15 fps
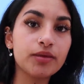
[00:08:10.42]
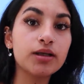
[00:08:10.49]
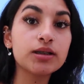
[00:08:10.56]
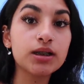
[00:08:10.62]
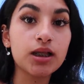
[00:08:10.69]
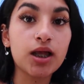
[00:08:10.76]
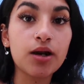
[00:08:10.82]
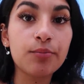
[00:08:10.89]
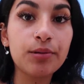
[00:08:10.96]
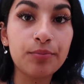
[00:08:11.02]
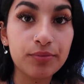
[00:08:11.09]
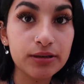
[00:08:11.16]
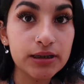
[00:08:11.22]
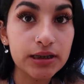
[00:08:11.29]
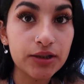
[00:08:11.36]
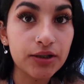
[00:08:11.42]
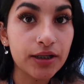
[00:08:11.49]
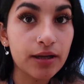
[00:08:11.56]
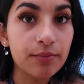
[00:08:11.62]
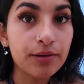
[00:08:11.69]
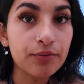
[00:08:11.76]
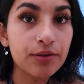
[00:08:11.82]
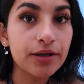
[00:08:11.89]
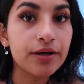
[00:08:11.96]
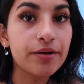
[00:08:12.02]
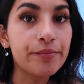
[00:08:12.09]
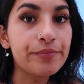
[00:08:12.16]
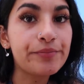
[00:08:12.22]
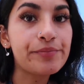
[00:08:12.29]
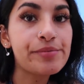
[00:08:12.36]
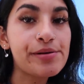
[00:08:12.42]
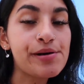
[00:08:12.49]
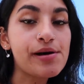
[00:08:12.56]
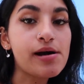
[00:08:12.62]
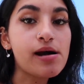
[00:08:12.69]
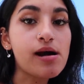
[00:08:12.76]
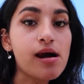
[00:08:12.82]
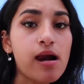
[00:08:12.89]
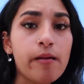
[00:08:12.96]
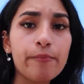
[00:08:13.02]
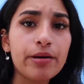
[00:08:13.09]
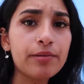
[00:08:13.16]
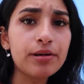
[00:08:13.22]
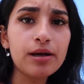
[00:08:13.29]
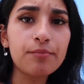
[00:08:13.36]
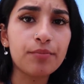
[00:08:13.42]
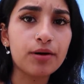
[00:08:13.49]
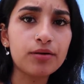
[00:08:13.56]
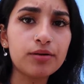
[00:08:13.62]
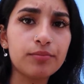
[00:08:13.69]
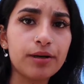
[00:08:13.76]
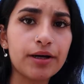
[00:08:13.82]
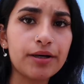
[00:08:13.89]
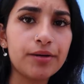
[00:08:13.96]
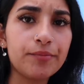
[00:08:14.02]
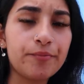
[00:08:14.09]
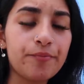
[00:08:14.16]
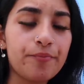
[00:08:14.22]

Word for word: there's a lot of people staring at me right now. But I'm not bothered by it.